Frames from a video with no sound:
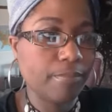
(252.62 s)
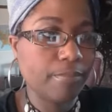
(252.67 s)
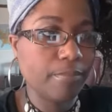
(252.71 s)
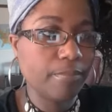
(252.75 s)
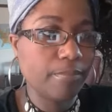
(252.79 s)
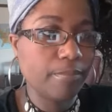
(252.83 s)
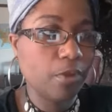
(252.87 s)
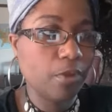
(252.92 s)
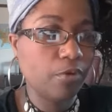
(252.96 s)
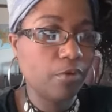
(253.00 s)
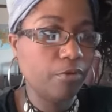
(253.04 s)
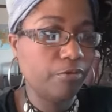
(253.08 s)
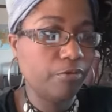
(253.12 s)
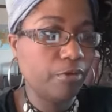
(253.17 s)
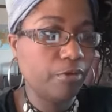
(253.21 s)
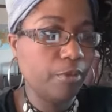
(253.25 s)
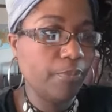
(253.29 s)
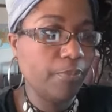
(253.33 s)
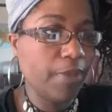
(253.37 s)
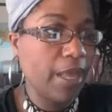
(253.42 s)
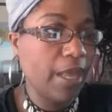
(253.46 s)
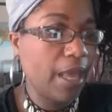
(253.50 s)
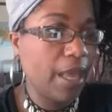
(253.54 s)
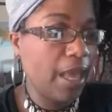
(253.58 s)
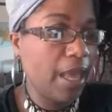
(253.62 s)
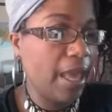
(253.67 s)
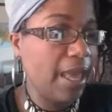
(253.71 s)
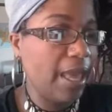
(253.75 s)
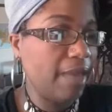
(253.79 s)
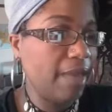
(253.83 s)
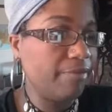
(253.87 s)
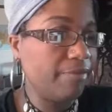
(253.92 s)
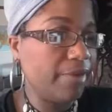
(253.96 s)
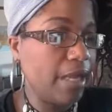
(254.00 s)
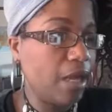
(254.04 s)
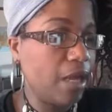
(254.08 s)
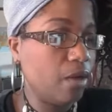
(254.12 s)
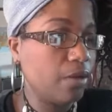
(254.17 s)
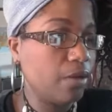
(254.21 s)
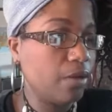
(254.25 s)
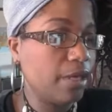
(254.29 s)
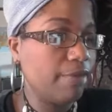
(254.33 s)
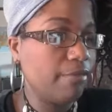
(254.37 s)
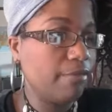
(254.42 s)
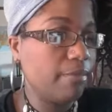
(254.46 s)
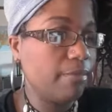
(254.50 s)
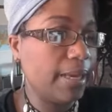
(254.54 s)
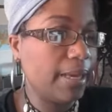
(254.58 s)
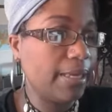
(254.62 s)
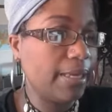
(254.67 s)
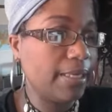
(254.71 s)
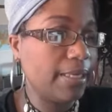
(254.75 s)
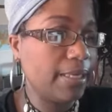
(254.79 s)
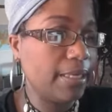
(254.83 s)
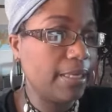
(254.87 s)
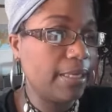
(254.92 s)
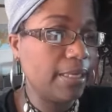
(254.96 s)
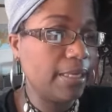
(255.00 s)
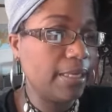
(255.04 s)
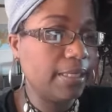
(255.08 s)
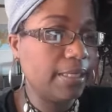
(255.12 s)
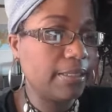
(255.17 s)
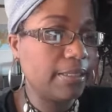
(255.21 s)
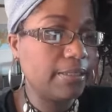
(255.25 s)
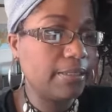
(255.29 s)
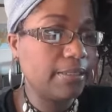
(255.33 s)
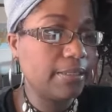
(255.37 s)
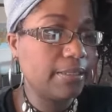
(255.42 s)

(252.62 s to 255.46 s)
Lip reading: Beautiful. I have now given my kids